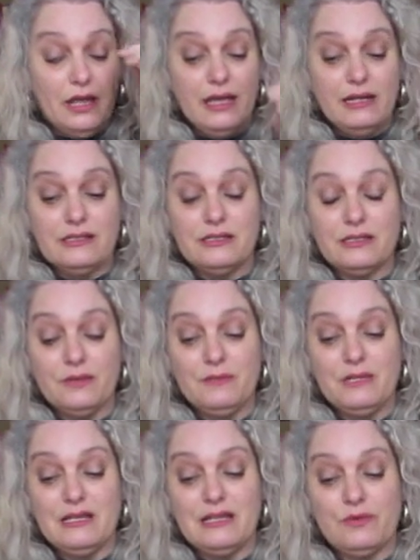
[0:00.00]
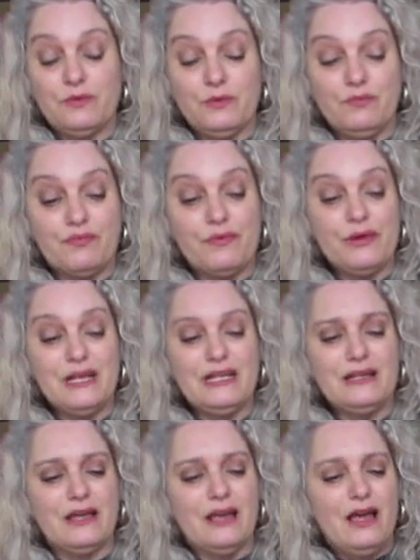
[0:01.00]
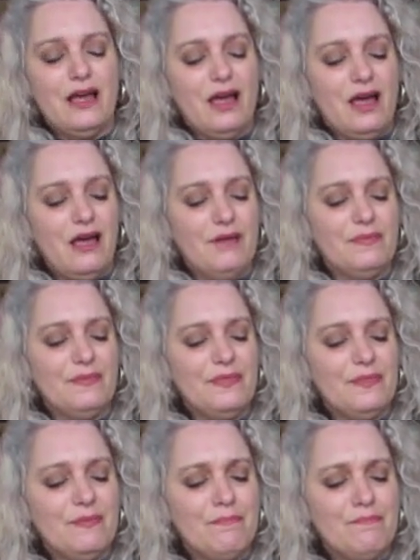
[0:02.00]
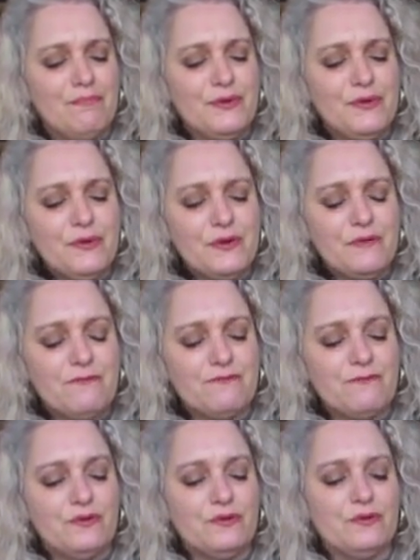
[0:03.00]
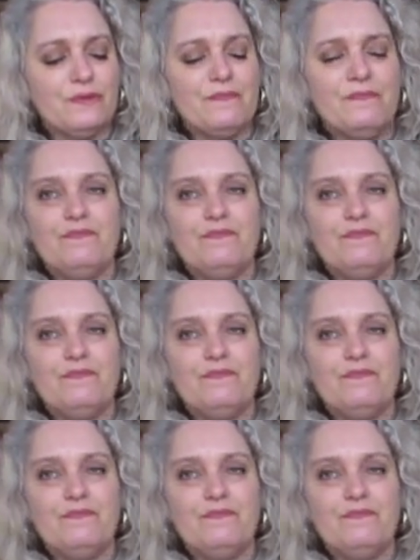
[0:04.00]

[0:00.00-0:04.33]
it is something that would bring a beautiful